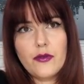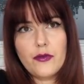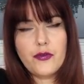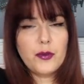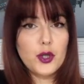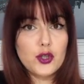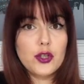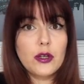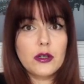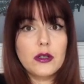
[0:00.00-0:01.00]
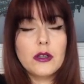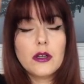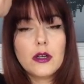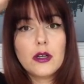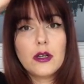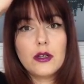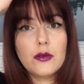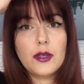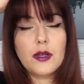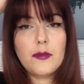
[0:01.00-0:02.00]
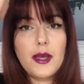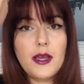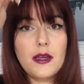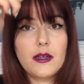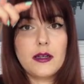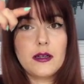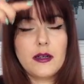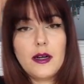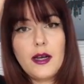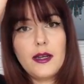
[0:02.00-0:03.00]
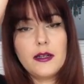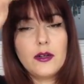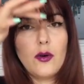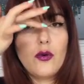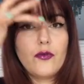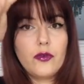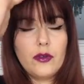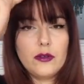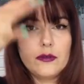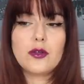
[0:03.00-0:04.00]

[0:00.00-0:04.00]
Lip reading: from your circle. You can make a little oval